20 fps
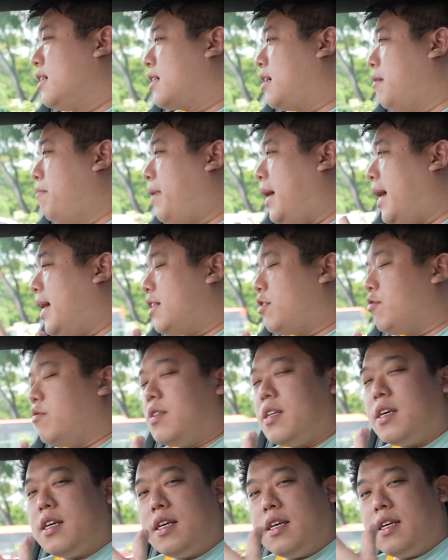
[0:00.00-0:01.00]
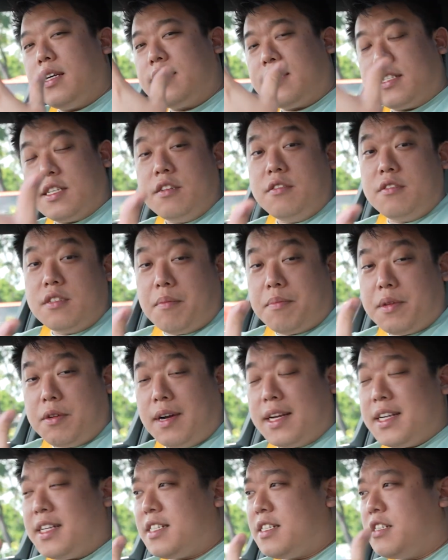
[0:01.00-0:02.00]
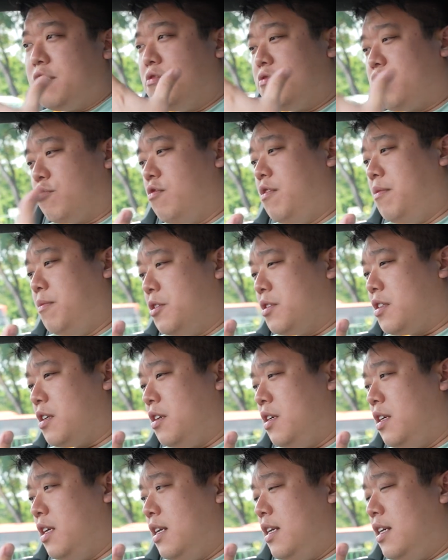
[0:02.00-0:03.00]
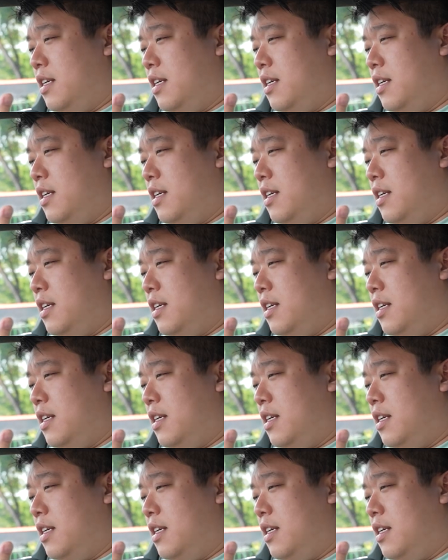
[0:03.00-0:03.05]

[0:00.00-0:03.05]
compared to the Seal, the BYD Seal dual motor,